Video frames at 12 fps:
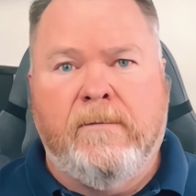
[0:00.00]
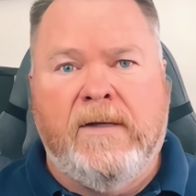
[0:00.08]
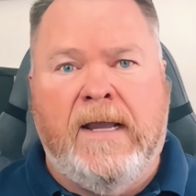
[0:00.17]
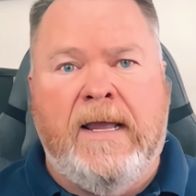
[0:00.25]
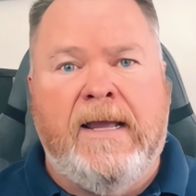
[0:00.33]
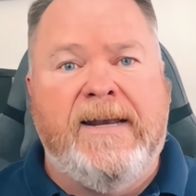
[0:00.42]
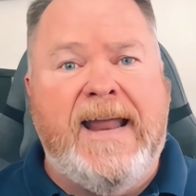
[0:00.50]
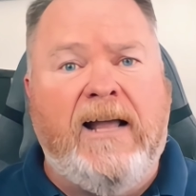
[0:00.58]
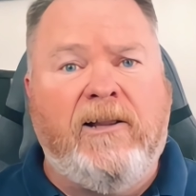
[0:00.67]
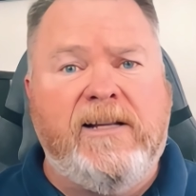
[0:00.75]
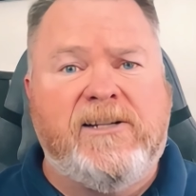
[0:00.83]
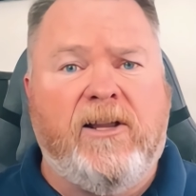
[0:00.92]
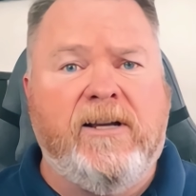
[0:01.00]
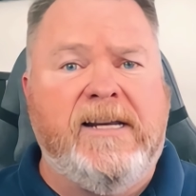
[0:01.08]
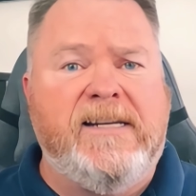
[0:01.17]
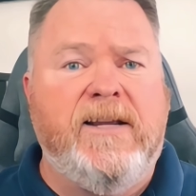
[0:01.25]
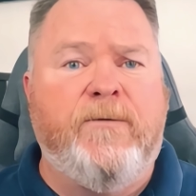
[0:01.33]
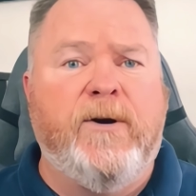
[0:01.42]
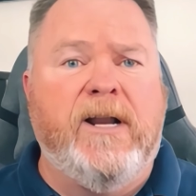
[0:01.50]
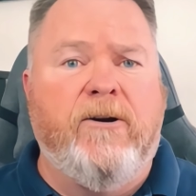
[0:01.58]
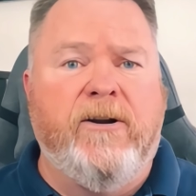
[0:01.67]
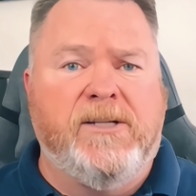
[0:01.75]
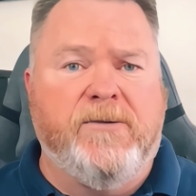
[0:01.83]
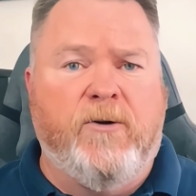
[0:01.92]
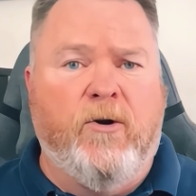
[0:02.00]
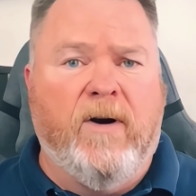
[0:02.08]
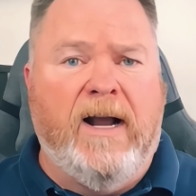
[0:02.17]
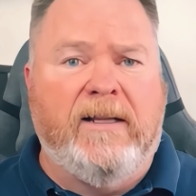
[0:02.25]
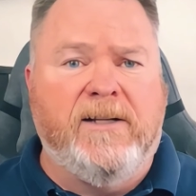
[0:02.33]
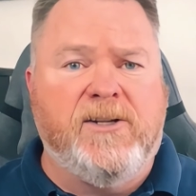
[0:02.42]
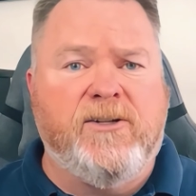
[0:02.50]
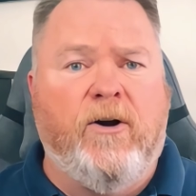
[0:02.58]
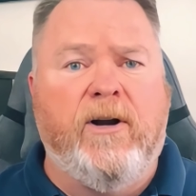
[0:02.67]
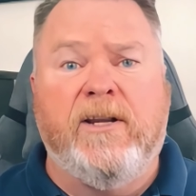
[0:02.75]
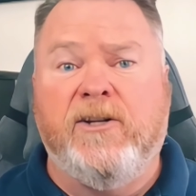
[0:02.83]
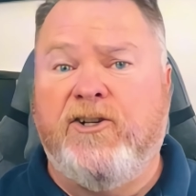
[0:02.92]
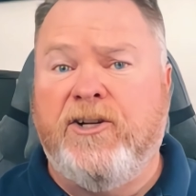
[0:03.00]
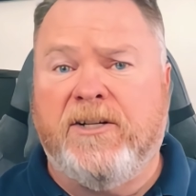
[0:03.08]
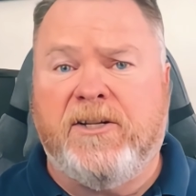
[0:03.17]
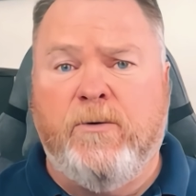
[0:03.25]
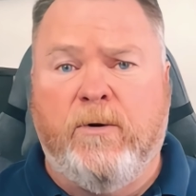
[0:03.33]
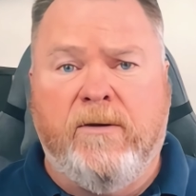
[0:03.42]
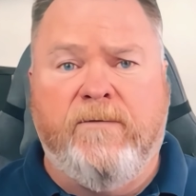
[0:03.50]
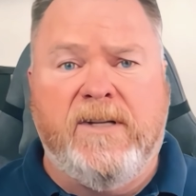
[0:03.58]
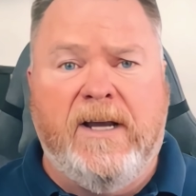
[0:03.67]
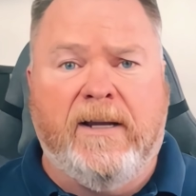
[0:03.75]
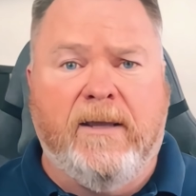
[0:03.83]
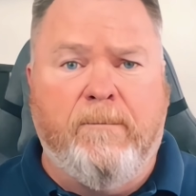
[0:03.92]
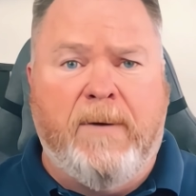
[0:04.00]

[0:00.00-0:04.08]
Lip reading: Now let's look at different areas of Corolla, starting just north of Duck in Pine